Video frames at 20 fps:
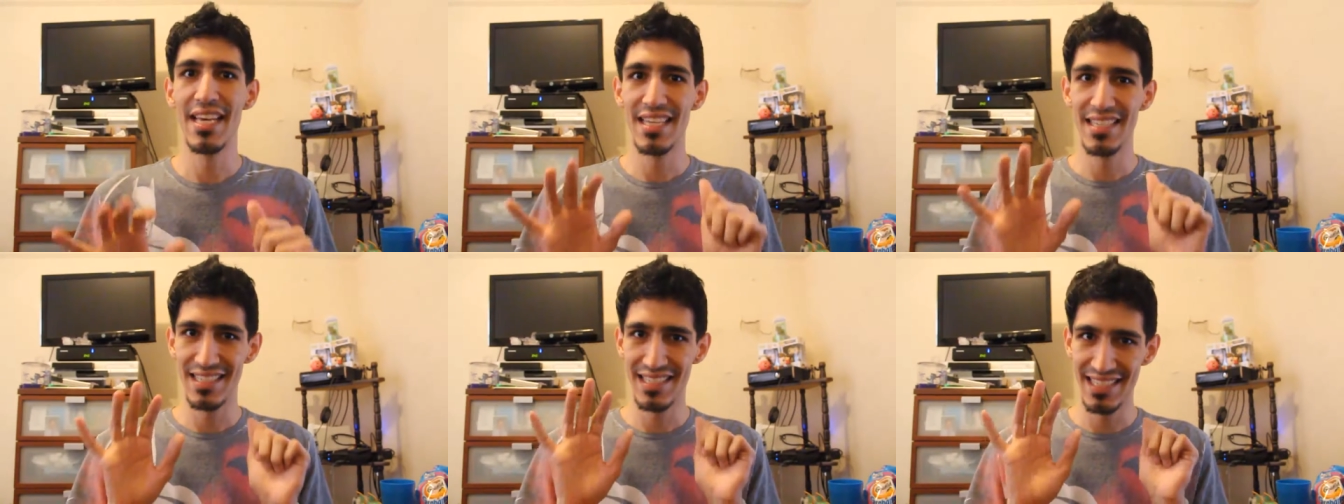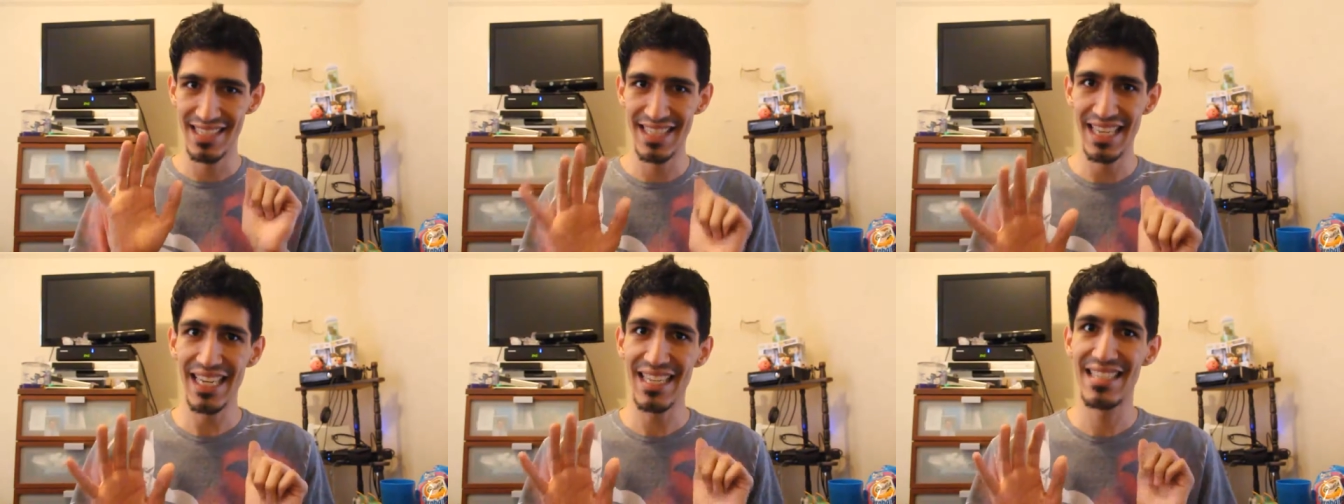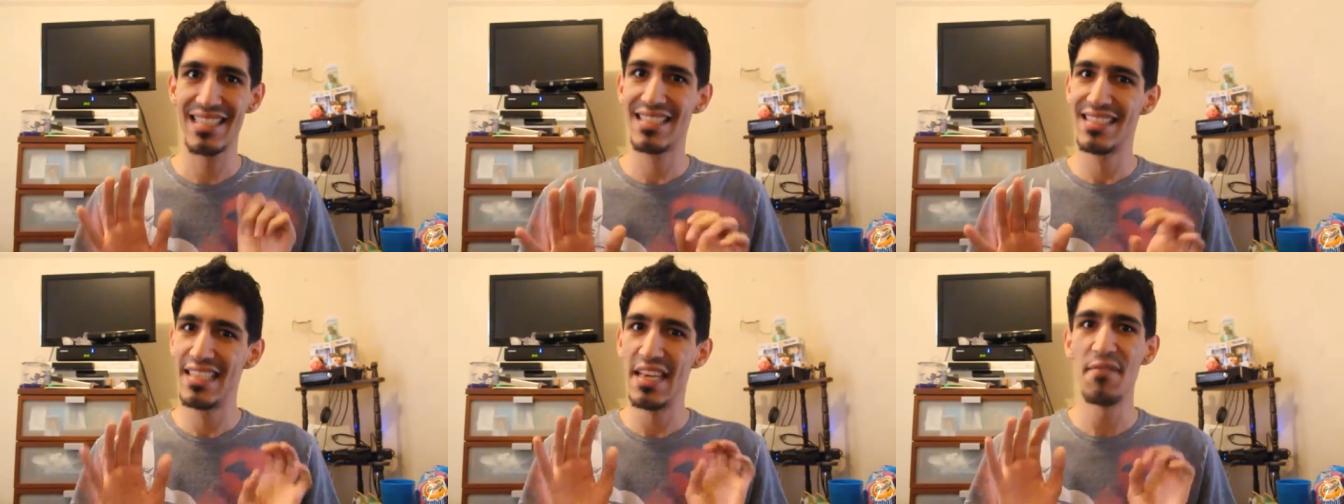
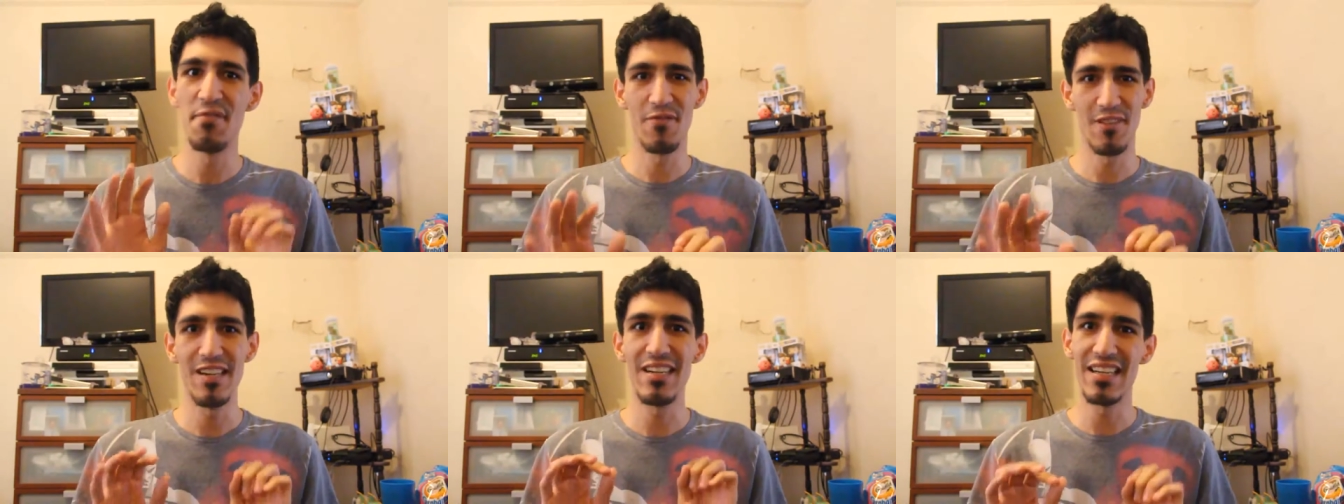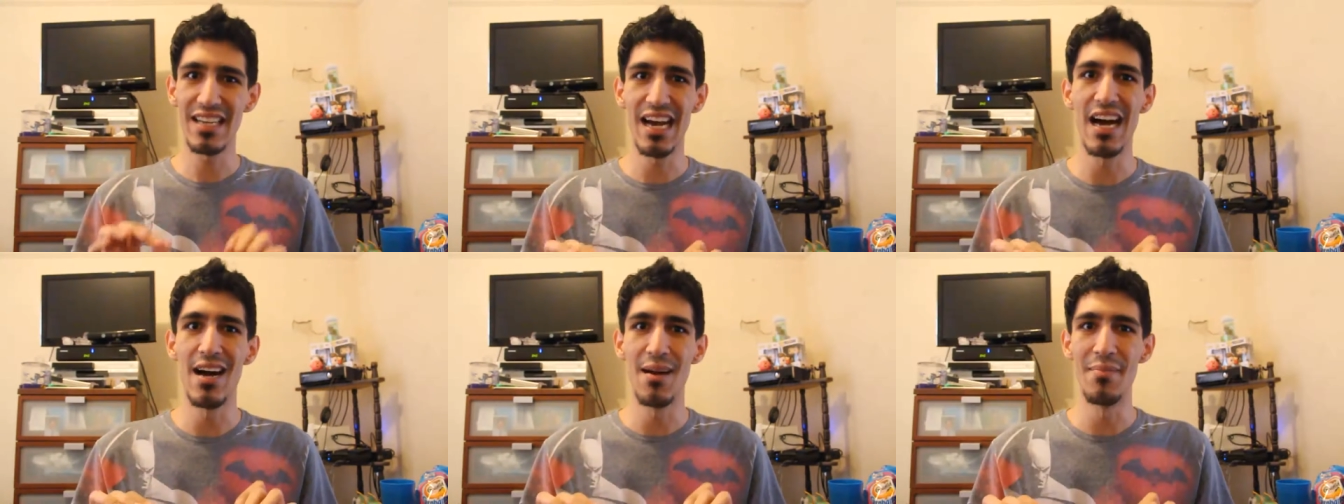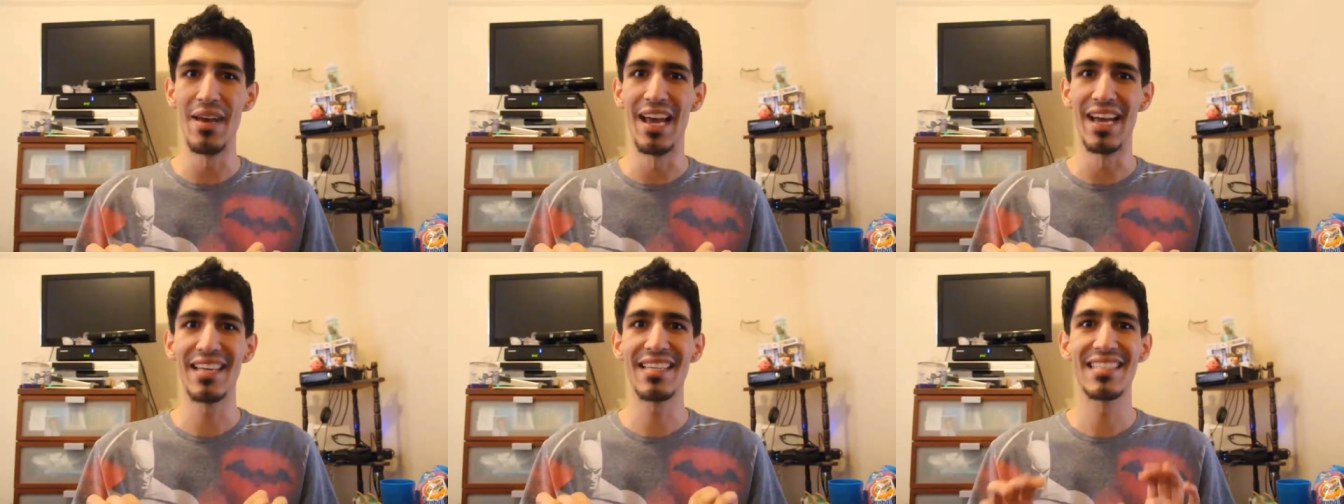Six different
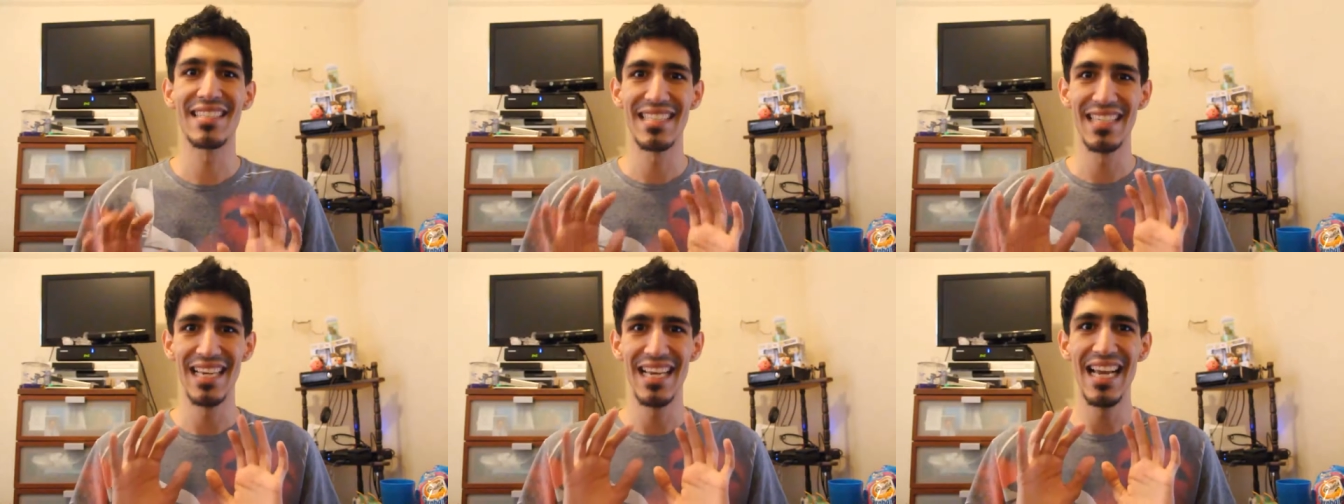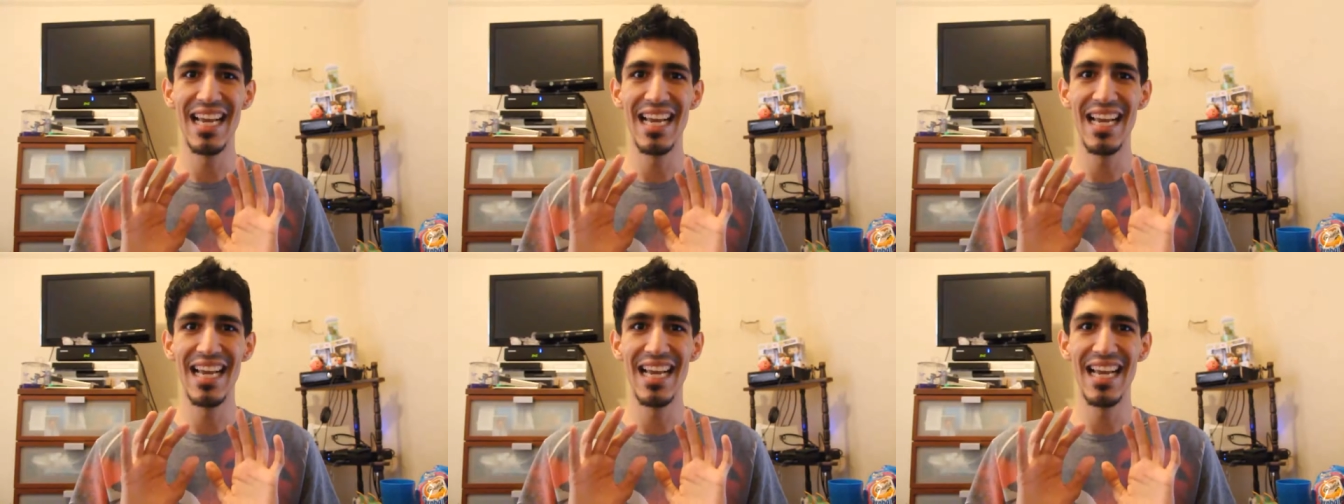comics